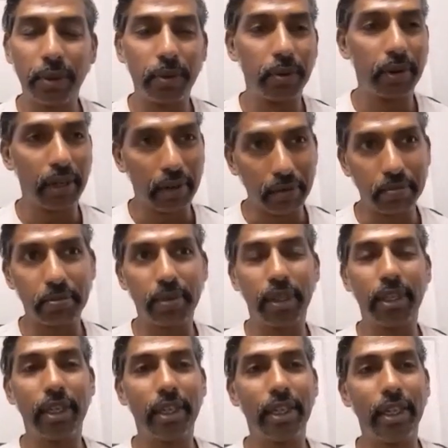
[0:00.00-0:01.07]
So,
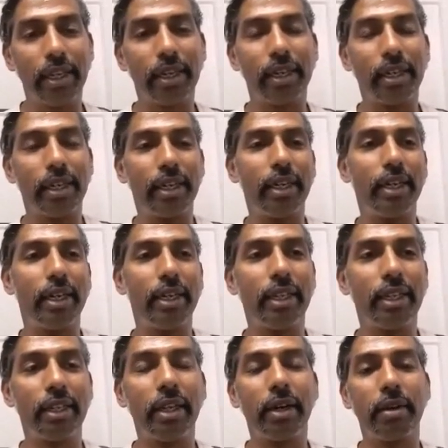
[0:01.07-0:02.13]

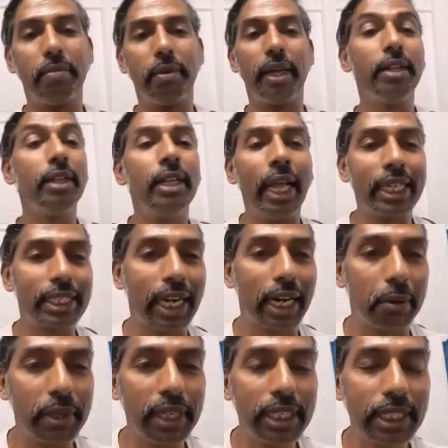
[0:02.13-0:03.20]
the
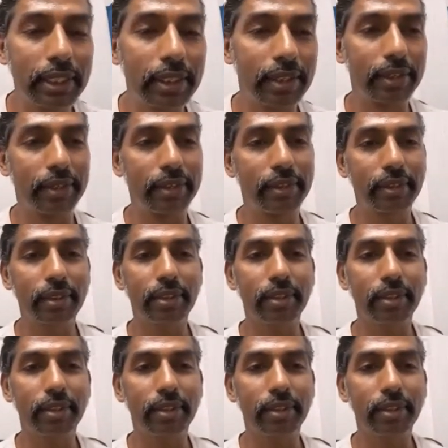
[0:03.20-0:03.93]
next slide, please.